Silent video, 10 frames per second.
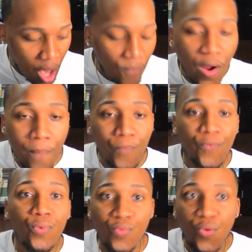for,
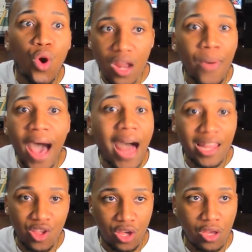for an
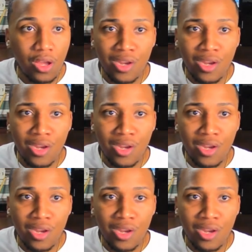apology.